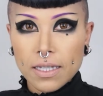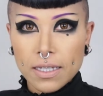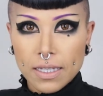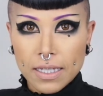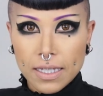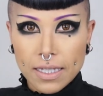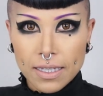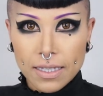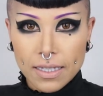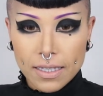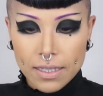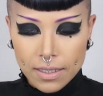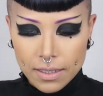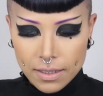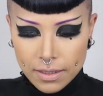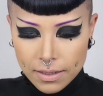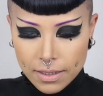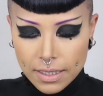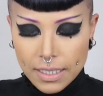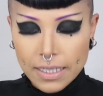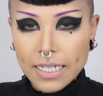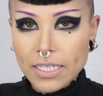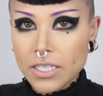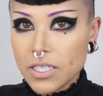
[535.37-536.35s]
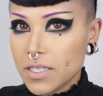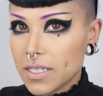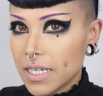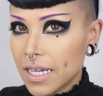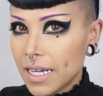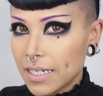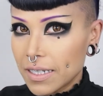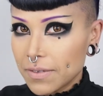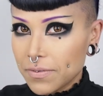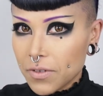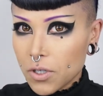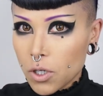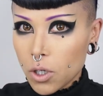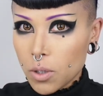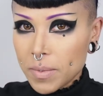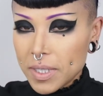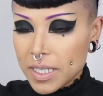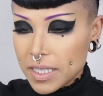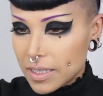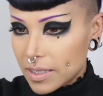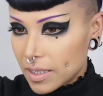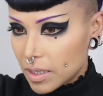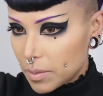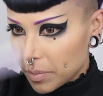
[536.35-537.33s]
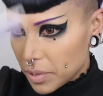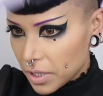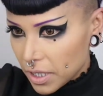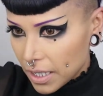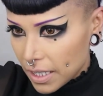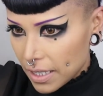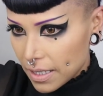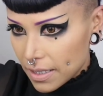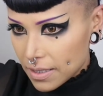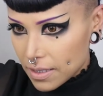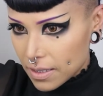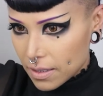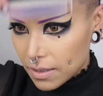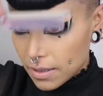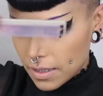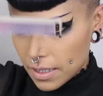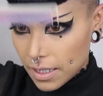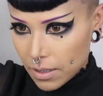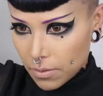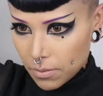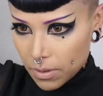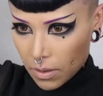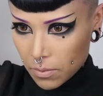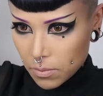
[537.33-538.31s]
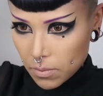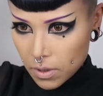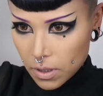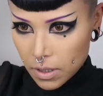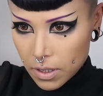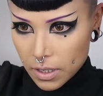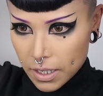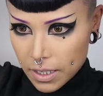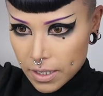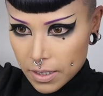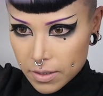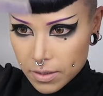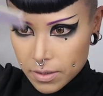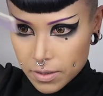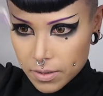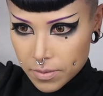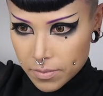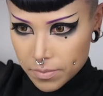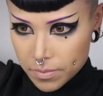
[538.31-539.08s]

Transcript: And then I just kind of comb it into place on how I want it.